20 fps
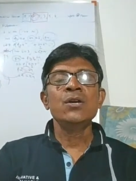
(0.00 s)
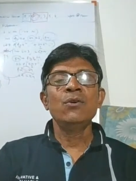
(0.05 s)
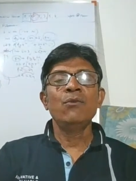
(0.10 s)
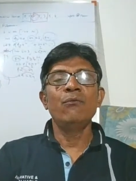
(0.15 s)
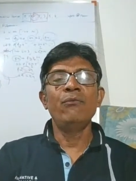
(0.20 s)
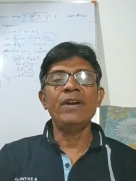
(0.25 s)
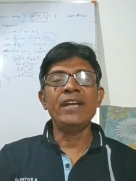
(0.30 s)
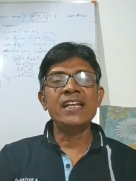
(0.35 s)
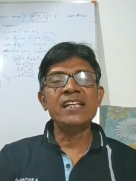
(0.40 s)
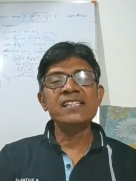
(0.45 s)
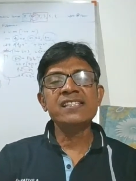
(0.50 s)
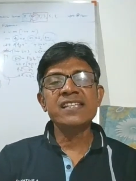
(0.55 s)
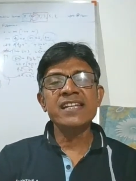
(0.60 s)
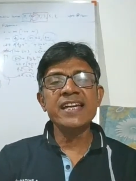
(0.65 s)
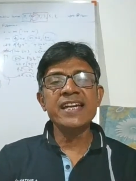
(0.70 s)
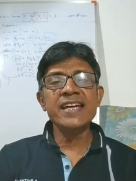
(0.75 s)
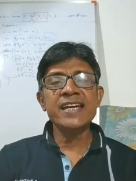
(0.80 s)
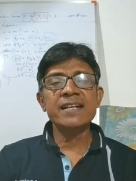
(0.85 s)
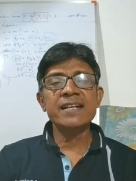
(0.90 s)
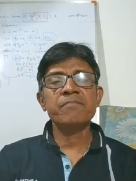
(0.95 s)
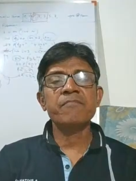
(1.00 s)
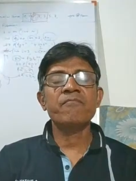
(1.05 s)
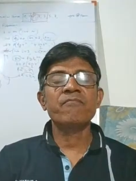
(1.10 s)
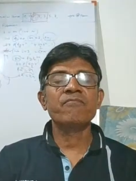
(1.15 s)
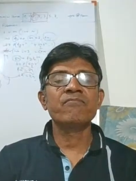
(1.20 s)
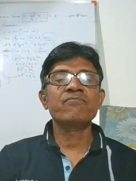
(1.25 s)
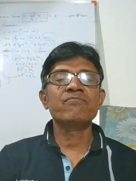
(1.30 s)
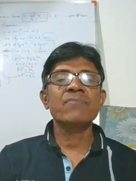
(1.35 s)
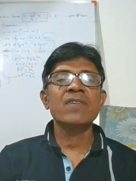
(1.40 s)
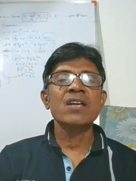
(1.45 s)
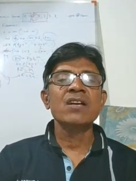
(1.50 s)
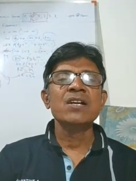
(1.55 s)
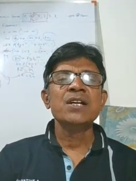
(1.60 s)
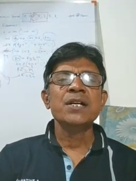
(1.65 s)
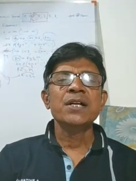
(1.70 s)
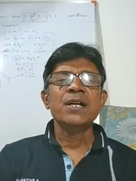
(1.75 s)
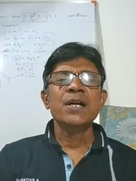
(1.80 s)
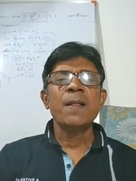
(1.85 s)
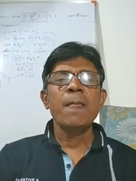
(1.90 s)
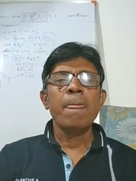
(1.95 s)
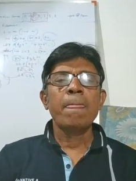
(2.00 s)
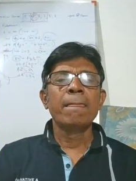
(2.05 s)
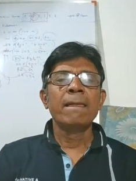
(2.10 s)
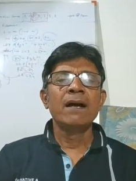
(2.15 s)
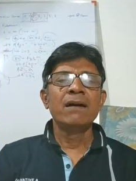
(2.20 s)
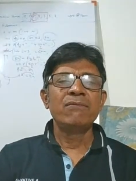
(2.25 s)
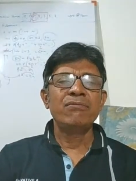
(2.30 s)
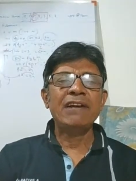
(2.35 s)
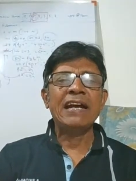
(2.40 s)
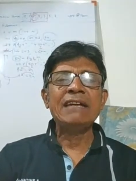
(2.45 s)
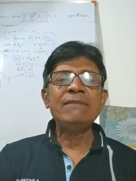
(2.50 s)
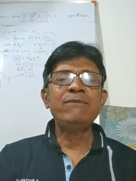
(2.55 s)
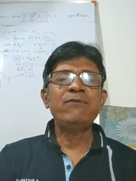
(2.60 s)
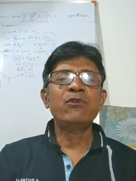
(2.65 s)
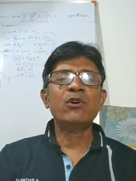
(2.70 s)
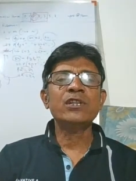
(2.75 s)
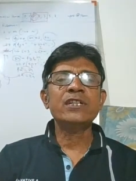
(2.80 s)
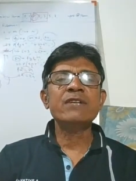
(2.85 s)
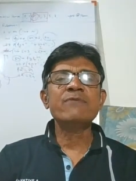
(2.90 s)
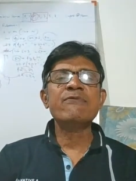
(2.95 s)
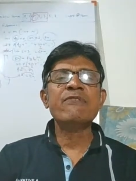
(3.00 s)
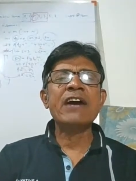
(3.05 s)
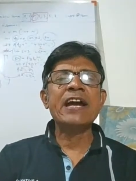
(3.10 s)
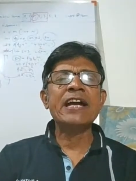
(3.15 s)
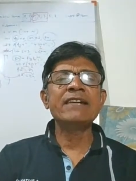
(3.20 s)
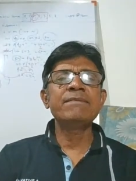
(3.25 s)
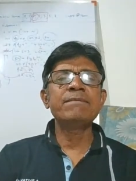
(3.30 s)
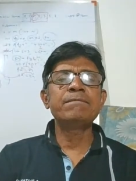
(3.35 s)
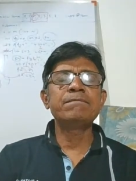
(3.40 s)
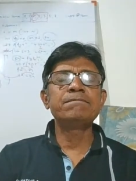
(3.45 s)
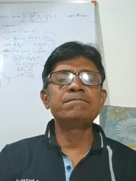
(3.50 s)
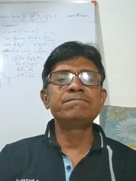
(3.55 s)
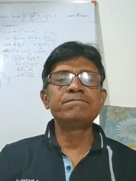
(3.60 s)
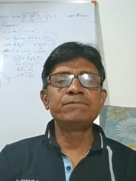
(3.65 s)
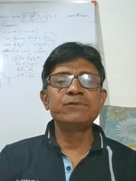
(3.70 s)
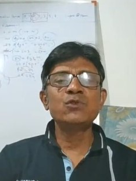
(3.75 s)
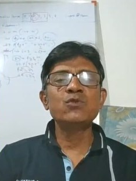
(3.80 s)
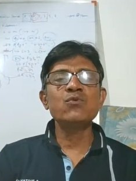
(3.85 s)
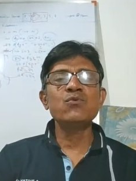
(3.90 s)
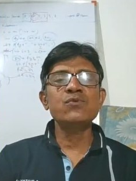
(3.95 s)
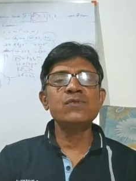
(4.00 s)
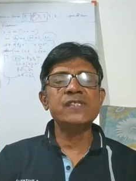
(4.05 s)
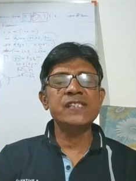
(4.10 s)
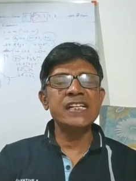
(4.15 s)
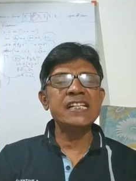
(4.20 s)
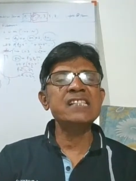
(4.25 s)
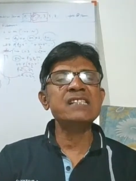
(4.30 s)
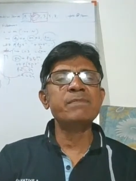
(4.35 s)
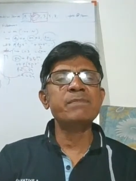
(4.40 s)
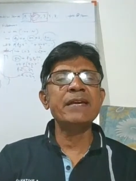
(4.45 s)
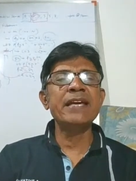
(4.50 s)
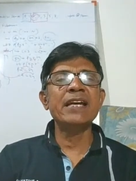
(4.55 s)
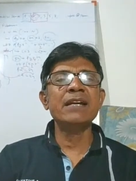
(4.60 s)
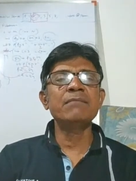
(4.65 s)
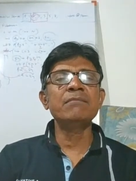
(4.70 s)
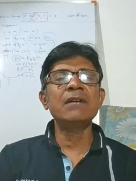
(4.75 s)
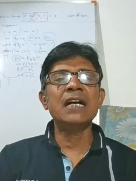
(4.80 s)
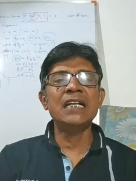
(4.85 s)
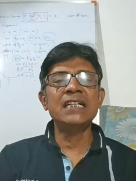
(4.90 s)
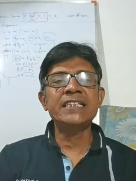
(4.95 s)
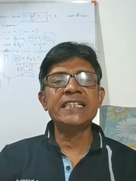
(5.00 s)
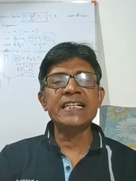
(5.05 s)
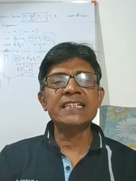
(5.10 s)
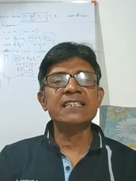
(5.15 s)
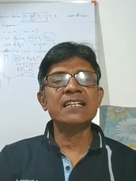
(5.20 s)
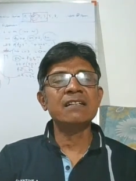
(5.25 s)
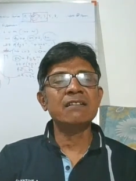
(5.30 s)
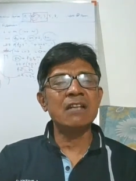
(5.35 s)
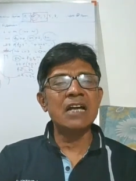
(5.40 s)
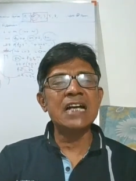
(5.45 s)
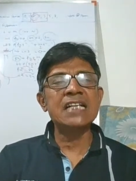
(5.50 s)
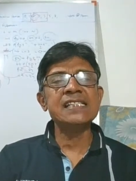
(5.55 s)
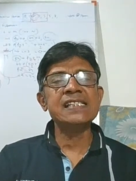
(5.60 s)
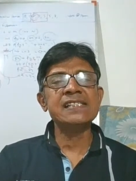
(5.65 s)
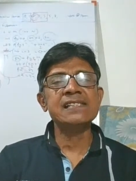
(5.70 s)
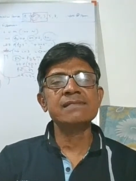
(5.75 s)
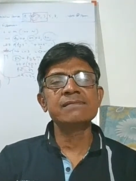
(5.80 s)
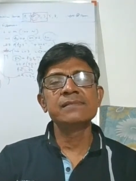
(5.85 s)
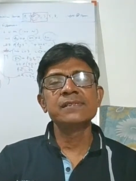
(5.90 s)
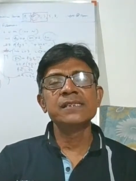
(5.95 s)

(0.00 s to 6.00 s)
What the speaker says: Wednesday, 5:45 to 6 p.m. I'll take the class.